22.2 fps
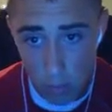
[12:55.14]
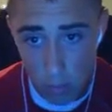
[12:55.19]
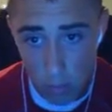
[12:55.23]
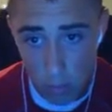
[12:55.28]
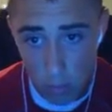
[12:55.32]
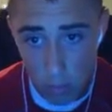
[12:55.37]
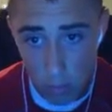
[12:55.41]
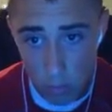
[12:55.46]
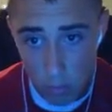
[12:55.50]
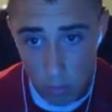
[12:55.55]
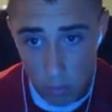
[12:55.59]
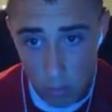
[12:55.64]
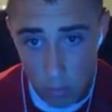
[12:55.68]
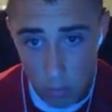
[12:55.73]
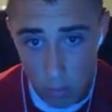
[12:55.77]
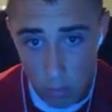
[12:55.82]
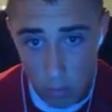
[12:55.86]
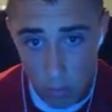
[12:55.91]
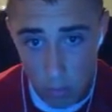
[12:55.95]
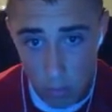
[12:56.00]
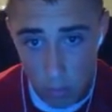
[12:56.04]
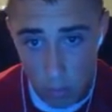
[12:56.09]

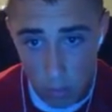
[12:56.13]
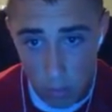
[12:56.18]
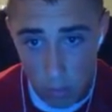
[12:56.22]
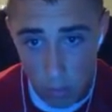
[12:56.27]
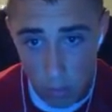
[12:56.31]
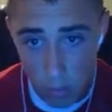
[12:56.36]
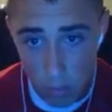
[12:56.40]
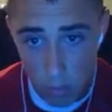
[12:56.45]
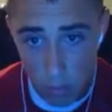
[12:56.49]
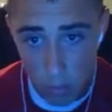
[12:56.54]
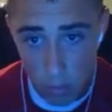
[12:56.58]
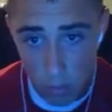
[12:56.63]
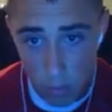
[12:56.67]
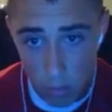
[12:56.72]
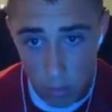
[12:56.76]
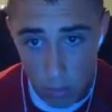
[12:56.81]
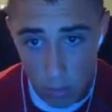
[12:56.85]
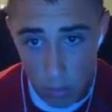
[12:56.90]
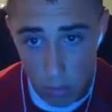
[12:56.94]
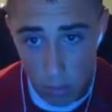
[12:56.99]
Nobody speaks.